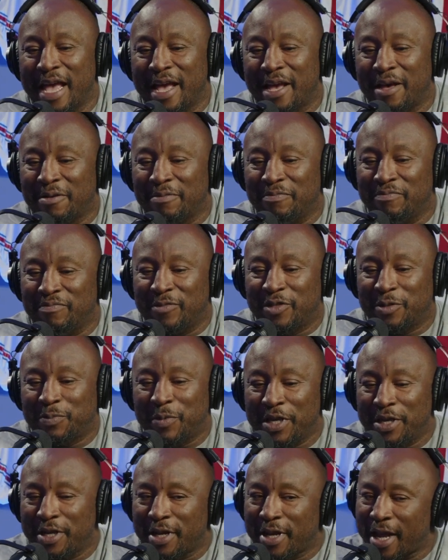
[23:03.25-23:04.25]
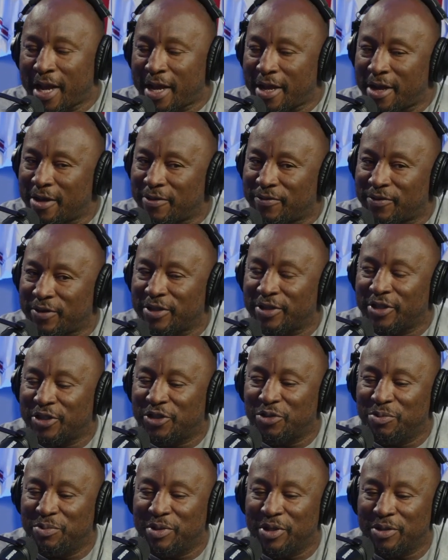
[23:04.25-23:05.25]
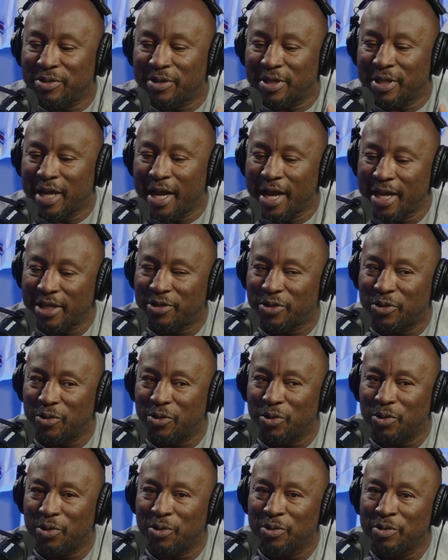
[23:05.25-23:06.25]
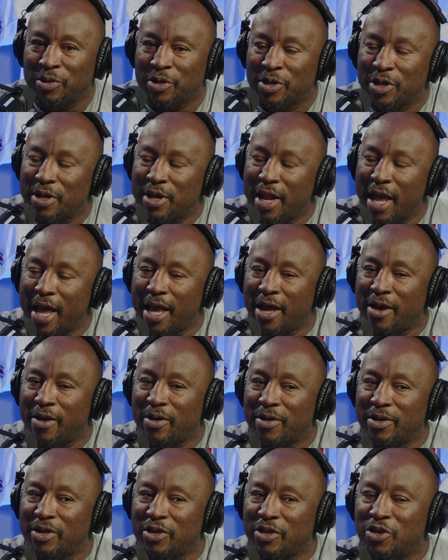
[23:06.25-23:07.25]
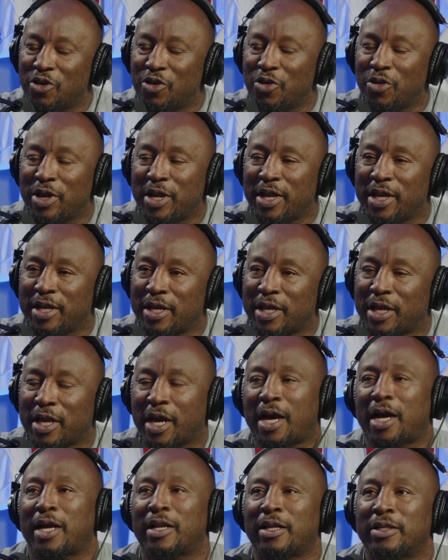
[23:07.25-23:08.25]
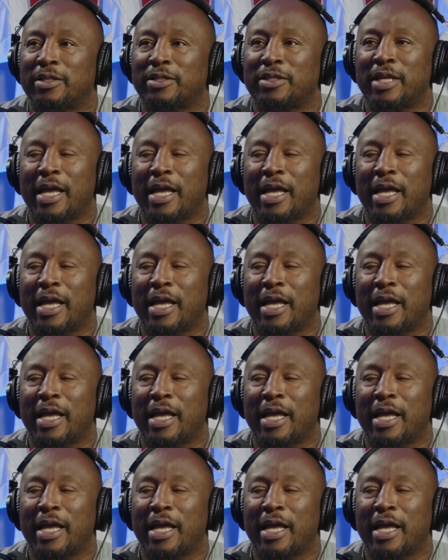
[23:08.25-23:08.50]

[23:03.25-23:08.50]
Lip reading: Now, speaking of that confidence that you built in high school, now you're in college.